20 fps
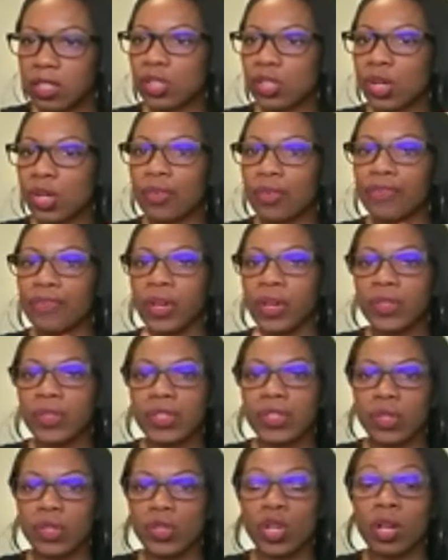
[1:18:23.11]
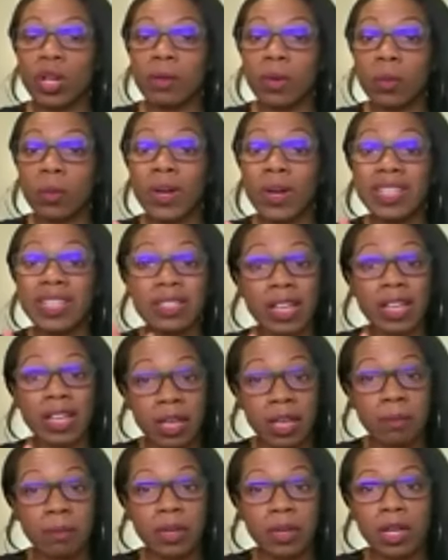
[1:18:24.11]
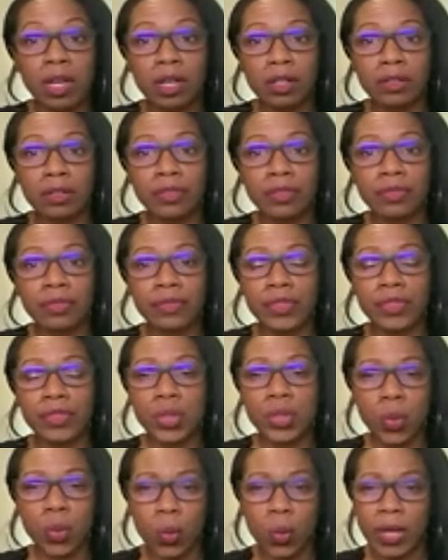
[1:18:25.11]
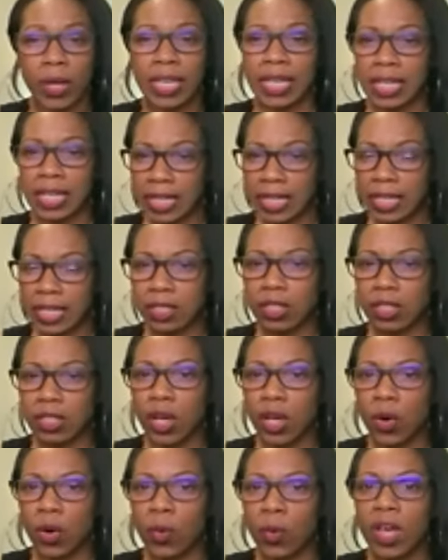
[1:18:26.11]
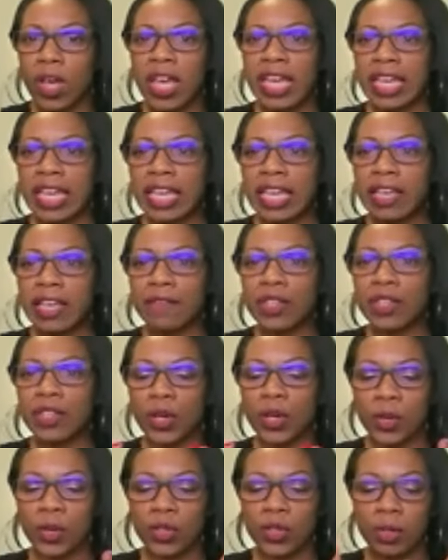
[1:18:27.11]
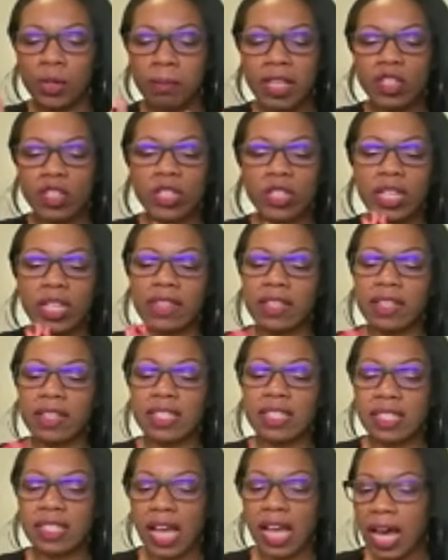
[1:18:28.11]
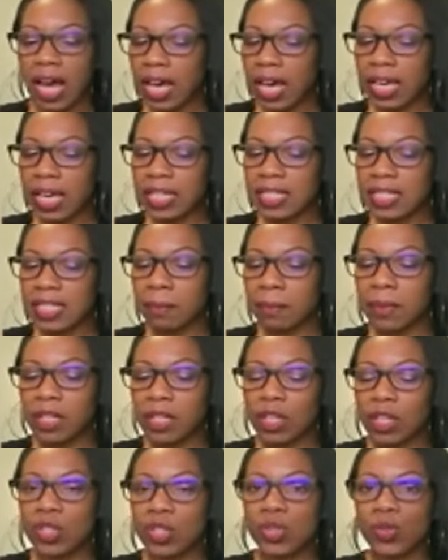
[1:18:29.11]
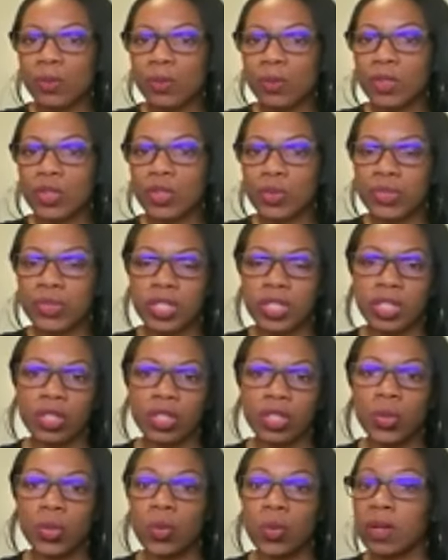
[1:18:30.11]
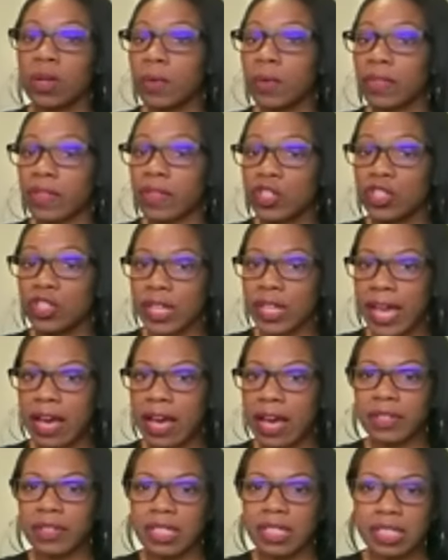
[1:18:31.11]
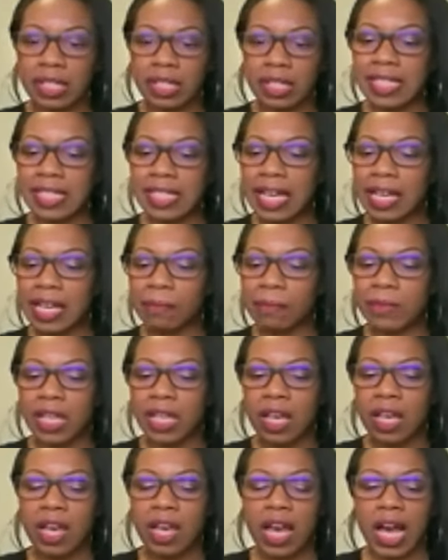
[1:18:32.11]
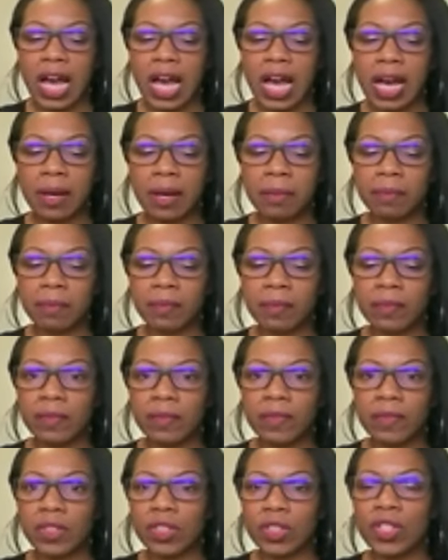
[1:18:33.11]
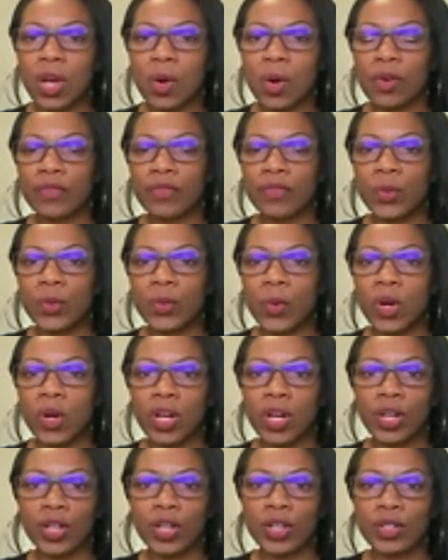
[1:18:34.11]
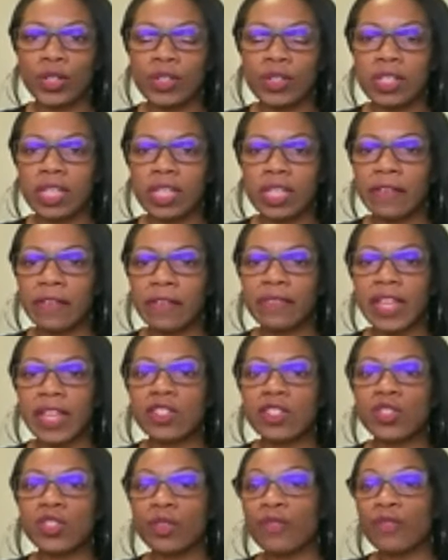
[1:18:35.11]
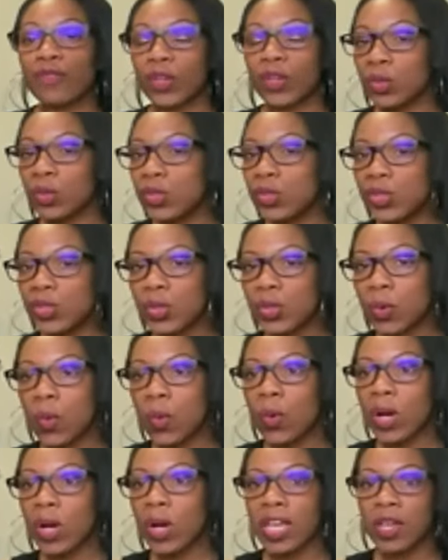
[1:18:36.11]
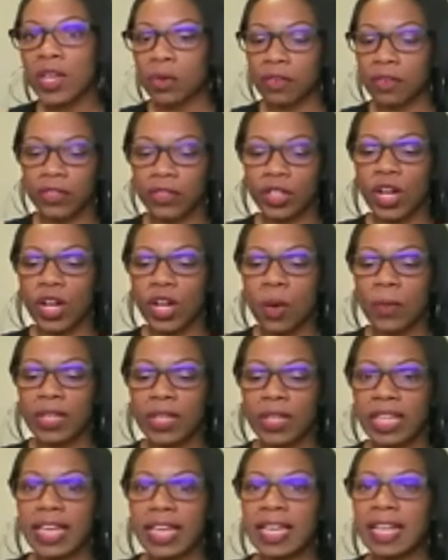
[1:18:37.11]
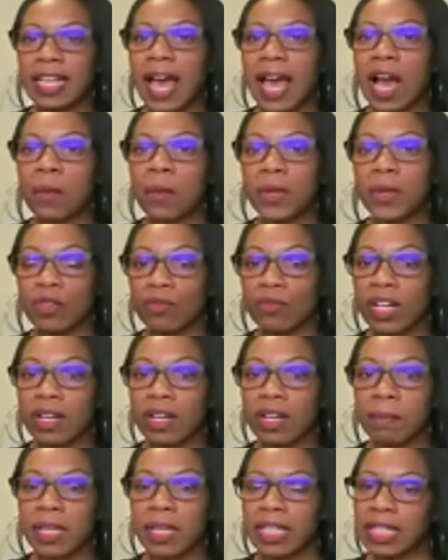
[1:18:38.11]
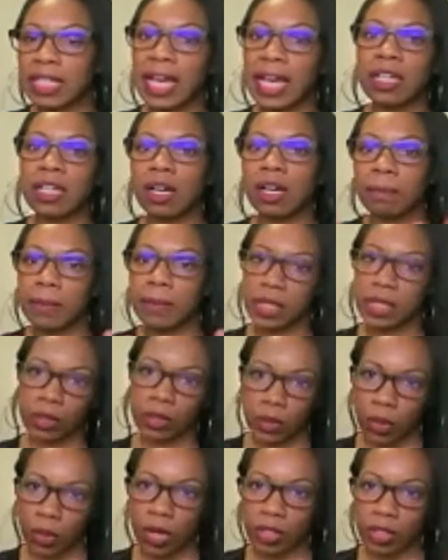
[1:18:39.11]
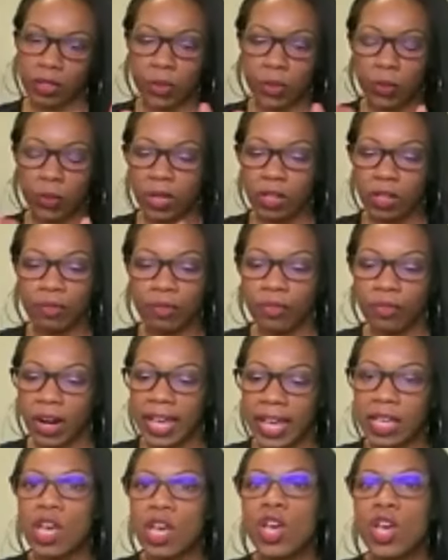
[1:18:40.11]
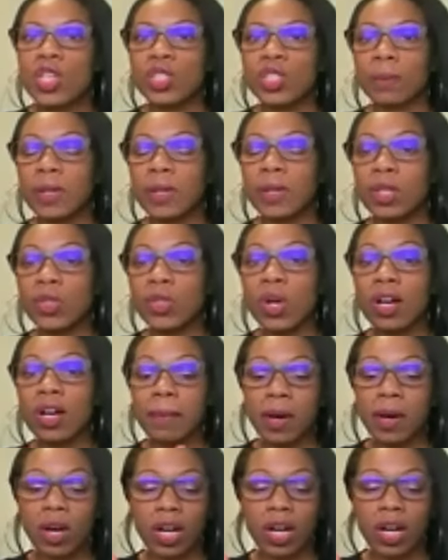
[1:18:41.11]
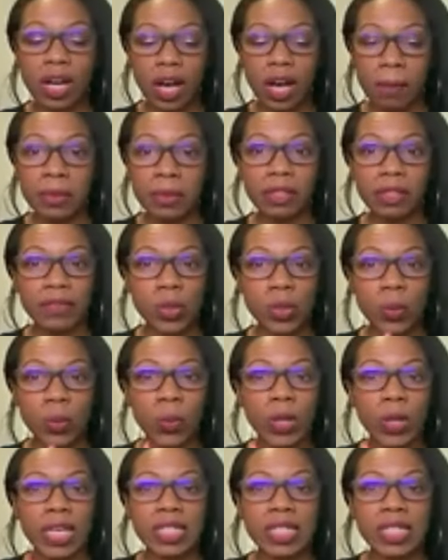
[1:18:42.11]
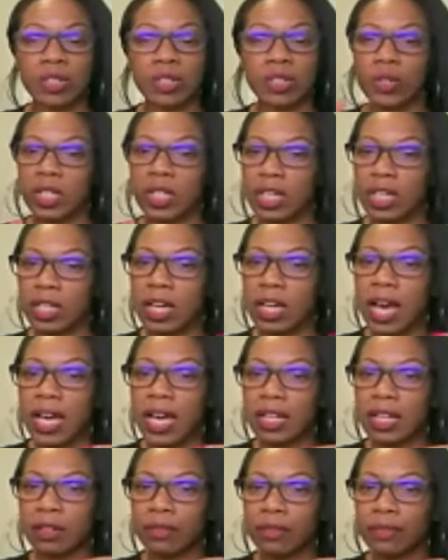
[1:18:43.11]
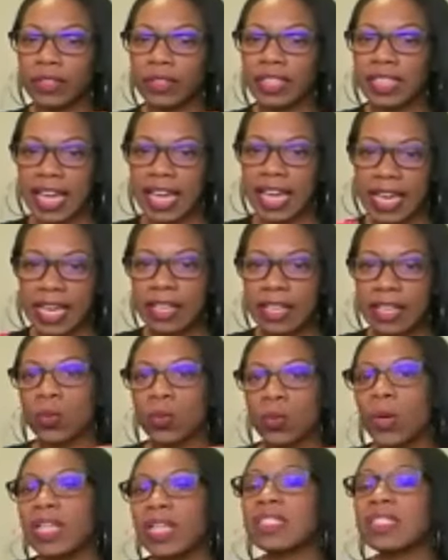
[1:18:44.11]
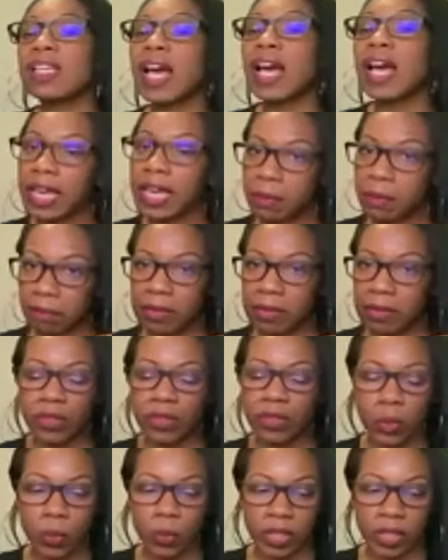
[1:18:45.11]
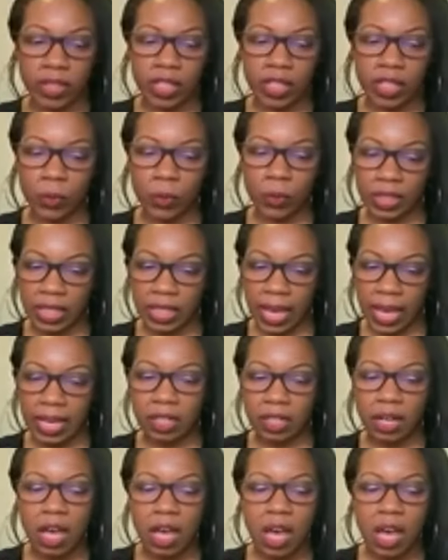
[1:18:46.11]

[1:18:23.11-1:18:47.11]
So, first determine what type of toy it is. So, even though you're mentioning the size, I'm going to assume you're using a toy with a shaft. And sometimes, um, you know, if you're if that's your first toy or if you're going in, I wouldn't recommend like a big dog toy, right? So I'm going to talk about a couple of toys and you can kind of gauge what type of toy that you would like.